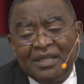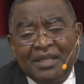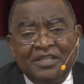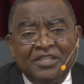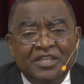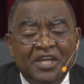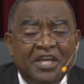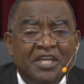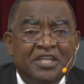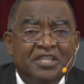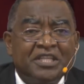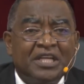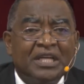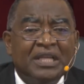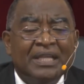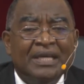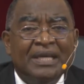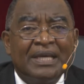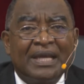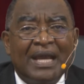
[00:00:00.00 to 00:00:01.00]
the church
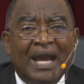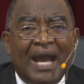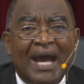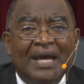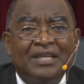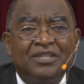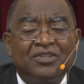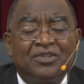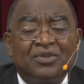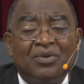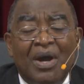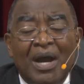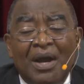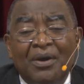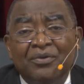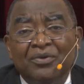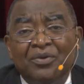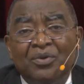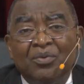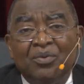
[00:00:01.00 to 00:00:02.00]
clerk as to how
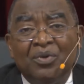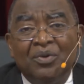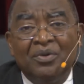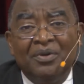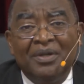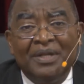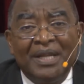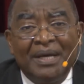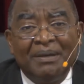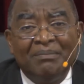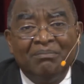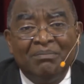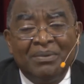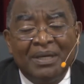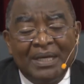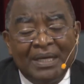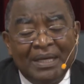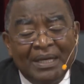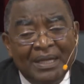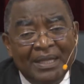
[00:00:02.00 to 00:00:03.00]
you will
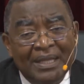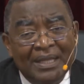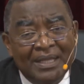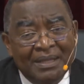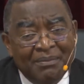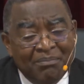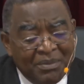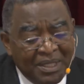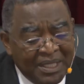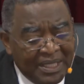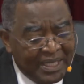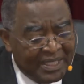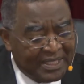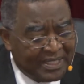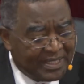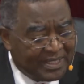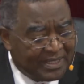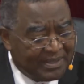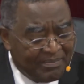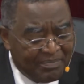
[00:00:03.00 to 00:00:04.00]
number the
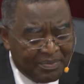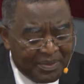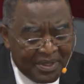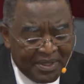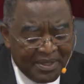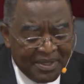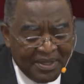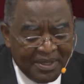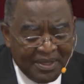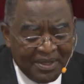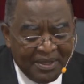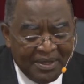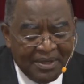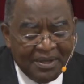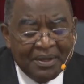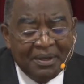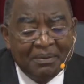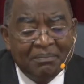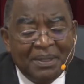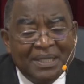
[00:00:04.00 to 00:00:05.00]
minutes.
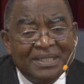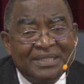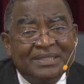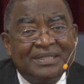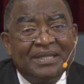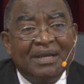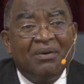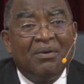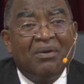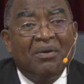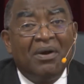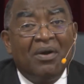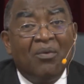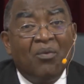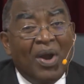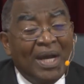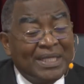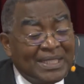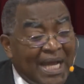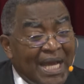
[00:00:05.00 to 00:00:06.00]
But
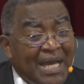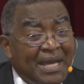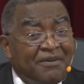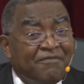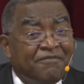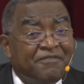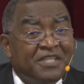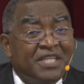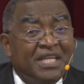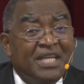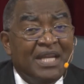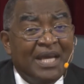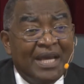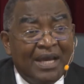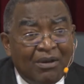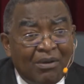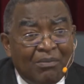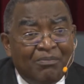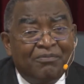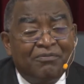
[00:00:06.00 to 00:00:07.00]
what I have seen
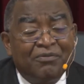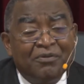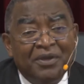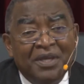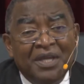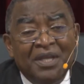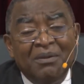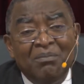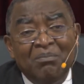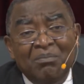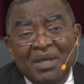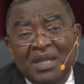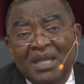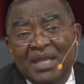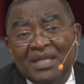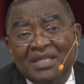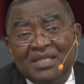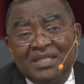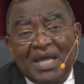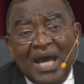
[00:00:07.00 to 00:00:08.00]
helpful in
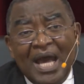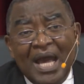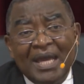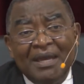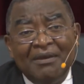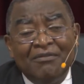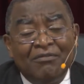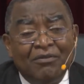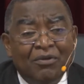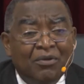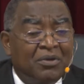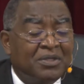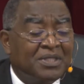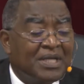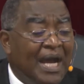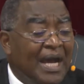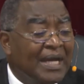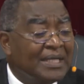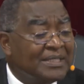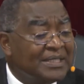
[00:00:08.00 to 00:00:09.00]
minutes I have looked
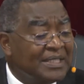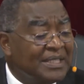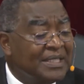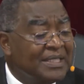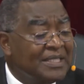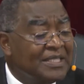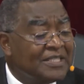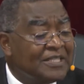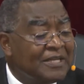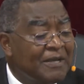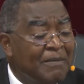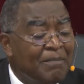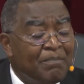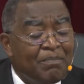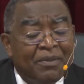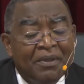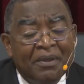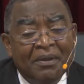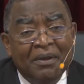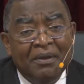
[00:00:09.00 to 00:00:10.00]
at is
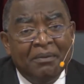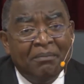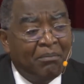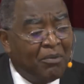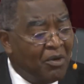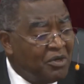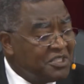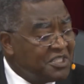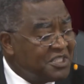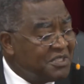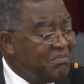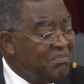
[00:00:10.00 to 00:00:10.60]
most